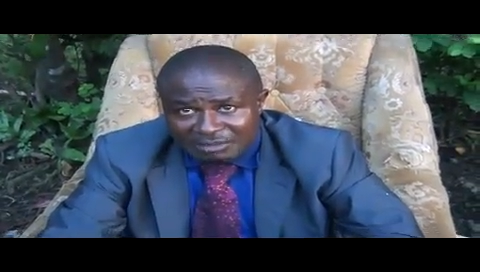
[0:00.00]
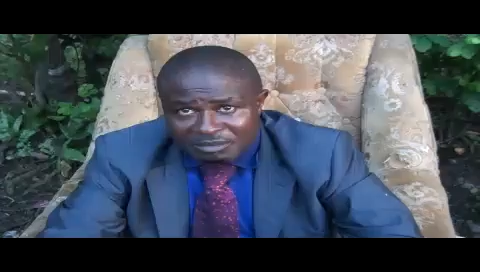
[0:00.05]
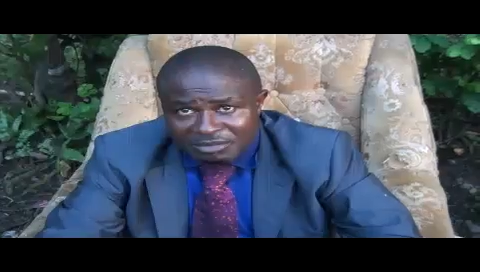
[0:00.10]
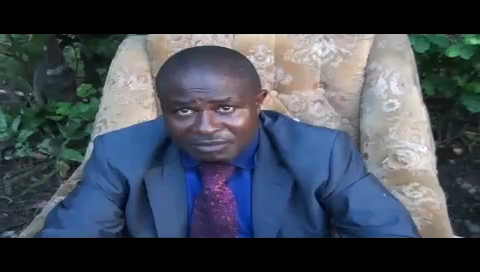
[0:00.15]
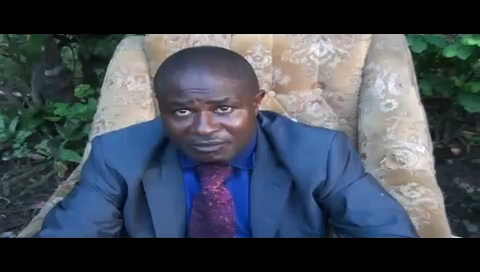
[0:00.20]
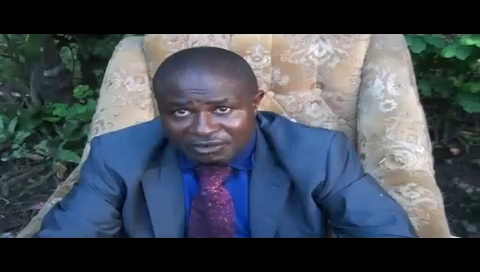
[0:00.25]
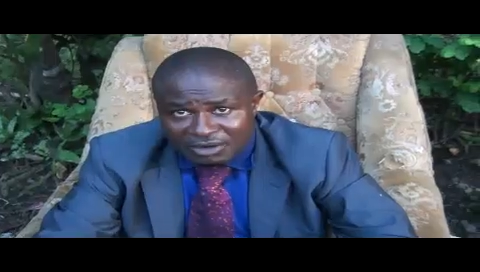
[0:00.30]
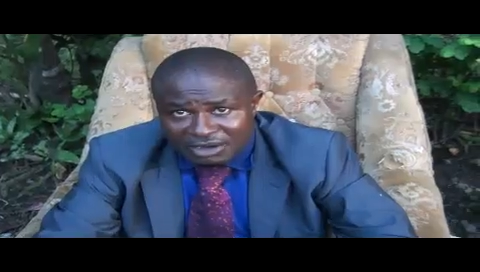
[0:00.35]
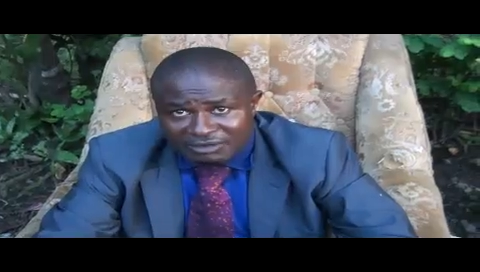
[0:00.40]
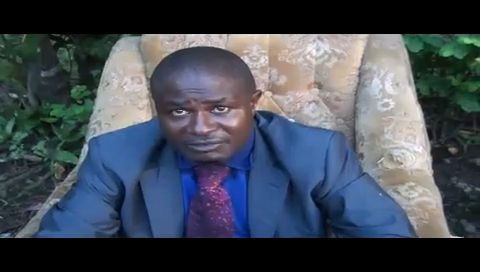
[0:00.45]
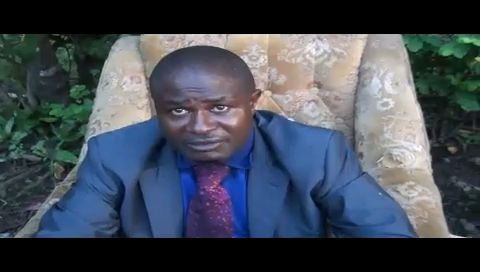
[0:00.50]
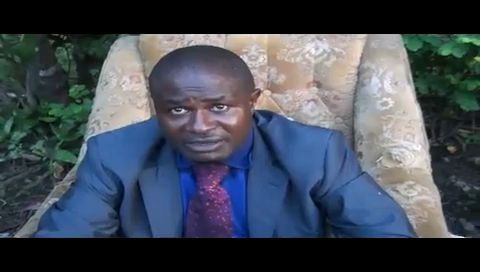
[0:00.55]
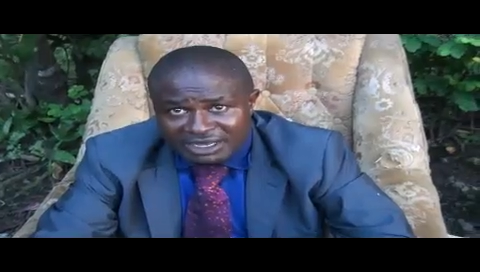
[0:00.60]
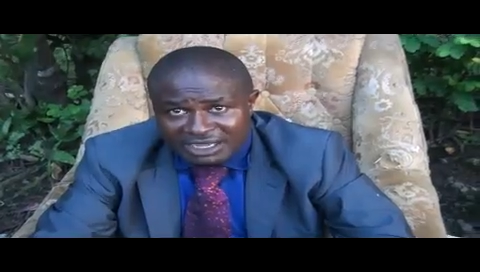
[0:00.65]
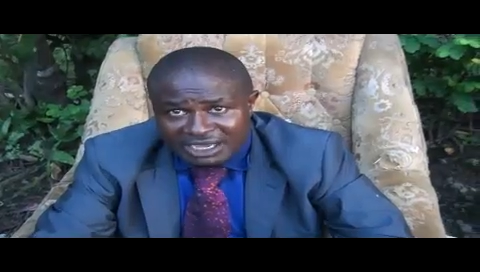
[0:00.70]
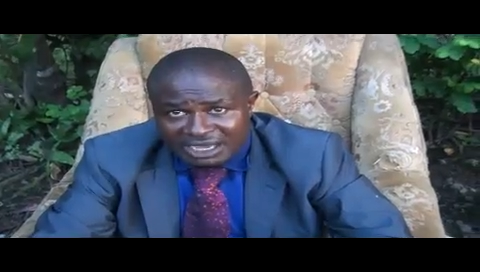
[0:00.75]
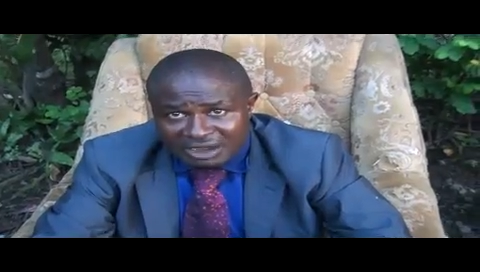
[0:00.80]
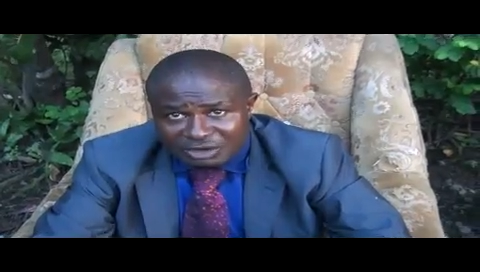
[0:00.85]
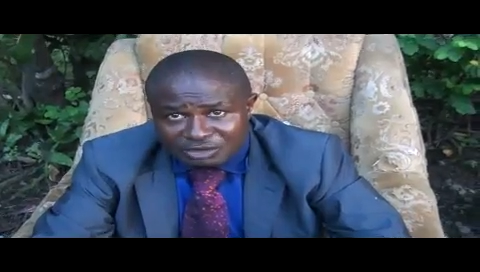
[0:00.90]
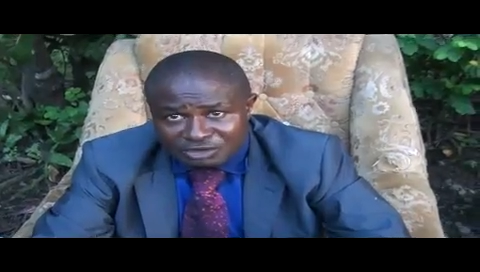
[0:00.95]
before leaving
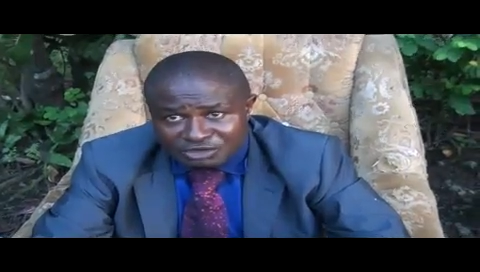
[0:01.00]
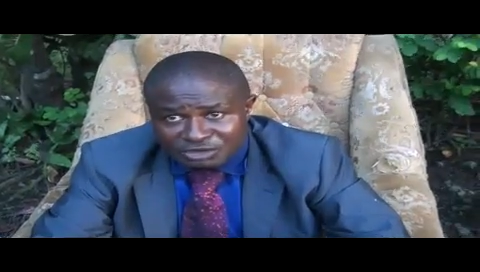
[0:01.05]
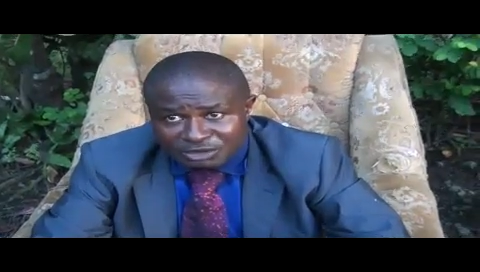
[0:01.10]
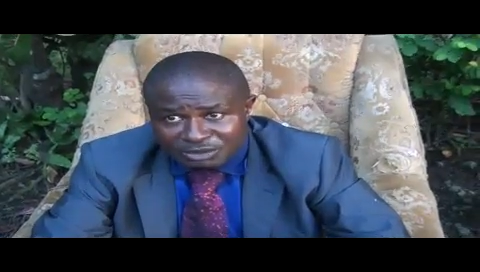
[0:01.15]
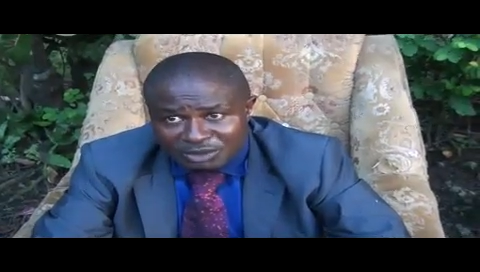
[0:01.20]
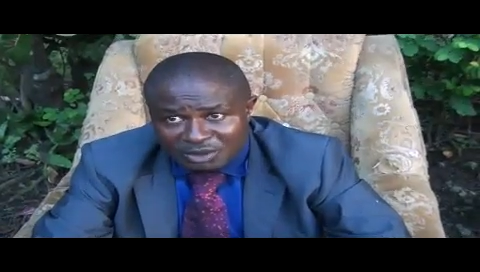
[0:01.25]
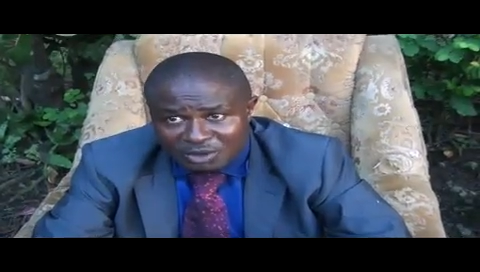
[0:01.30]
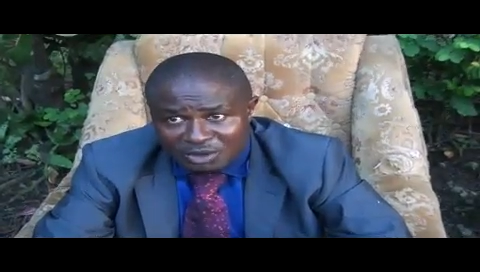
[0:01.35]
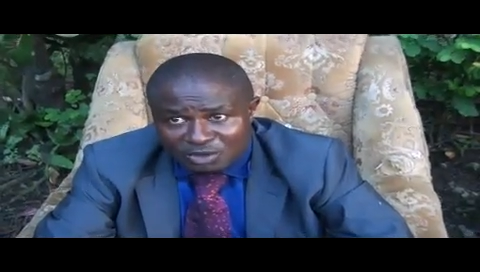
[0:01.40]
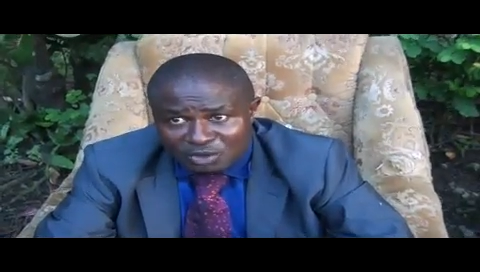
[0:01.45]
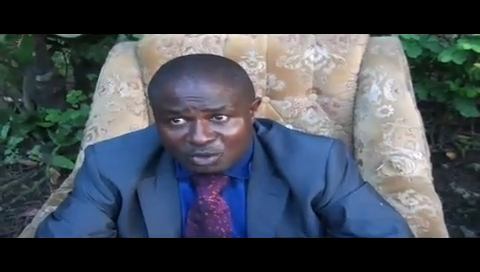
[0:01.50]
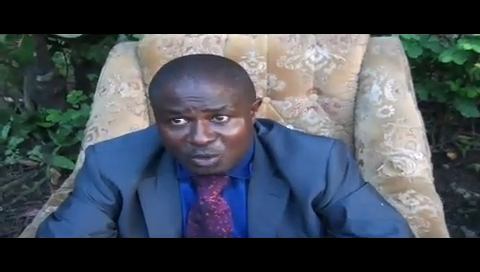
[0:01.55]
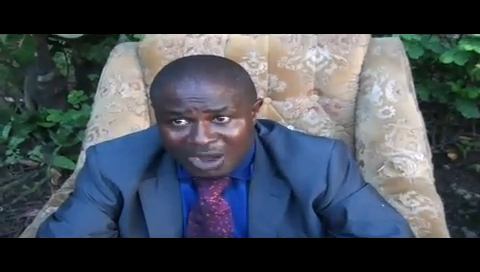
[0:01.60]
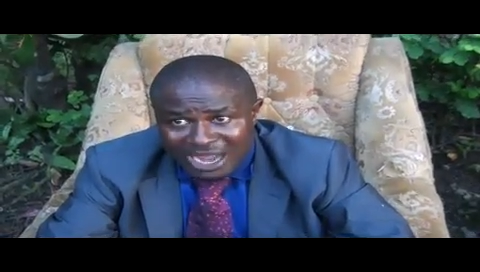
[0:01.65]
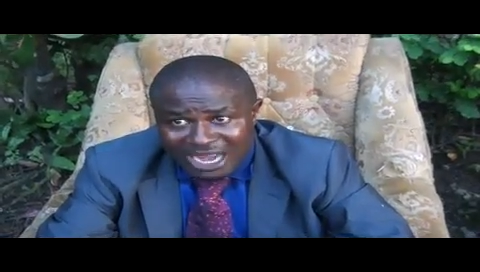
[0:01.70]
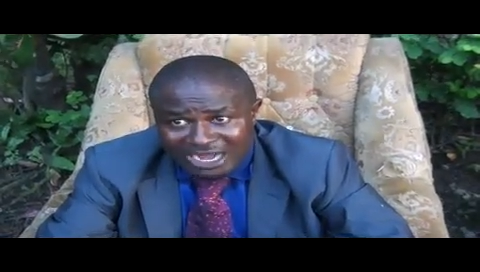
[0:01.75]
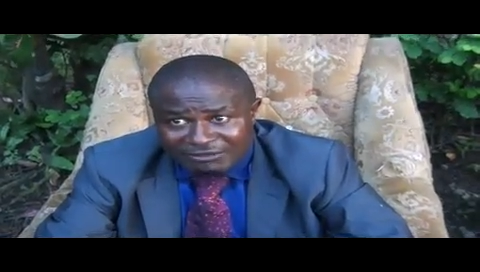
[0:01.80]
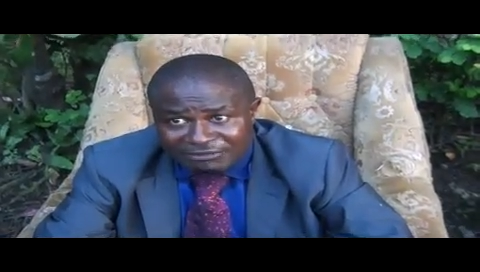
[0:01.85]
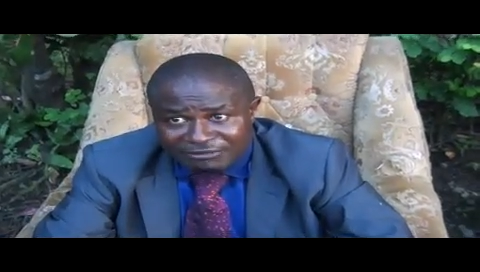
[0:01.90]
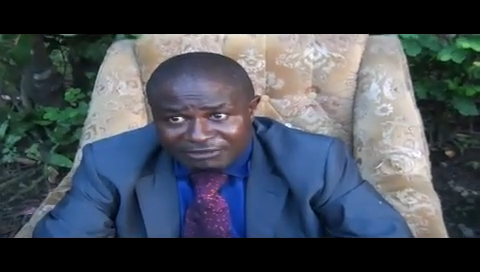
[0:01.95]
the country, because you
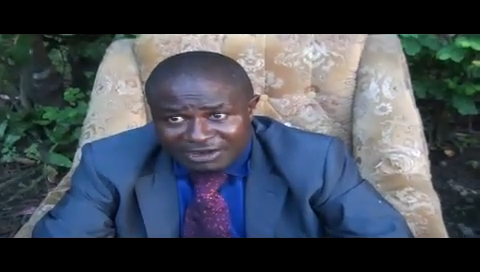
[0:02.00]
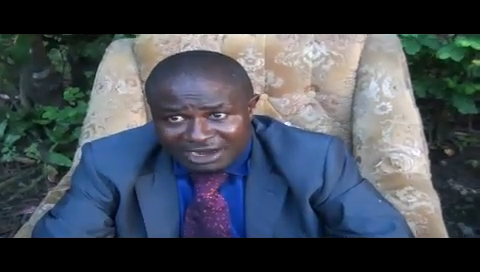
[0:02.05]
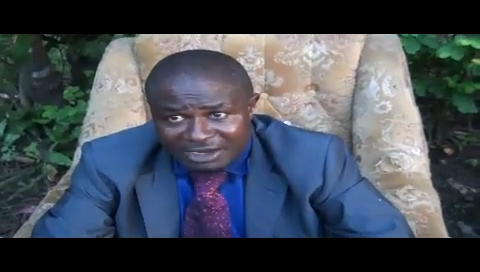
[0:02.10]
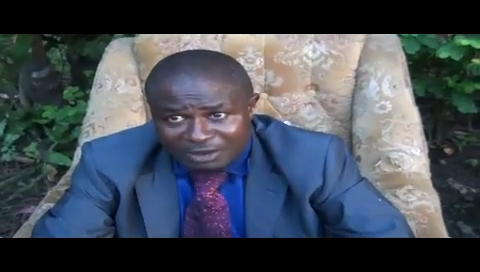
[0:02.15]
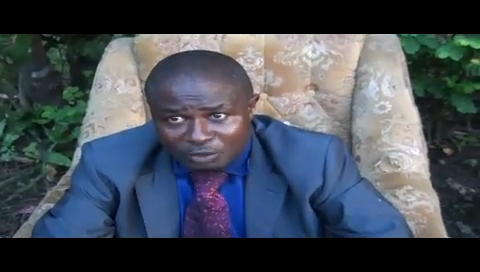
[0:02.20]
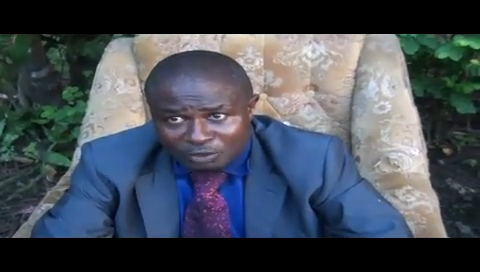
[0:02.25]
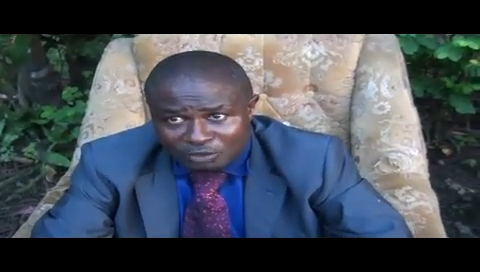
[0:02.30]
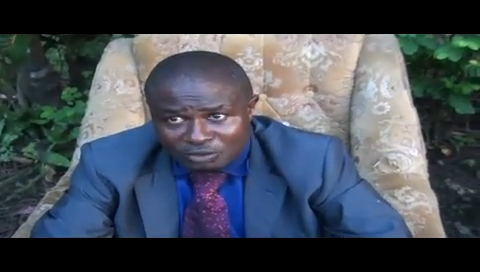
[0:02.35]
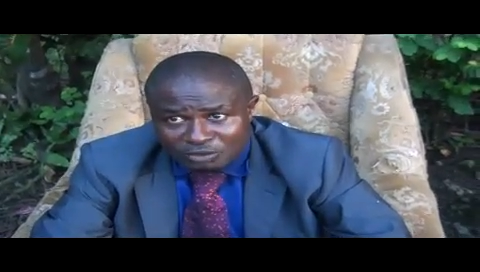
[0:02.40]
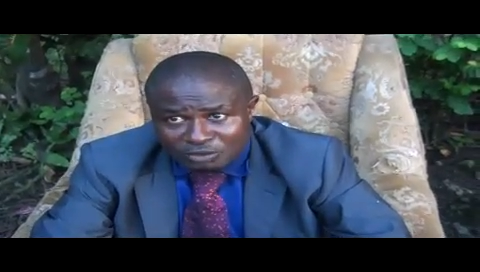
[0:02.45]
add value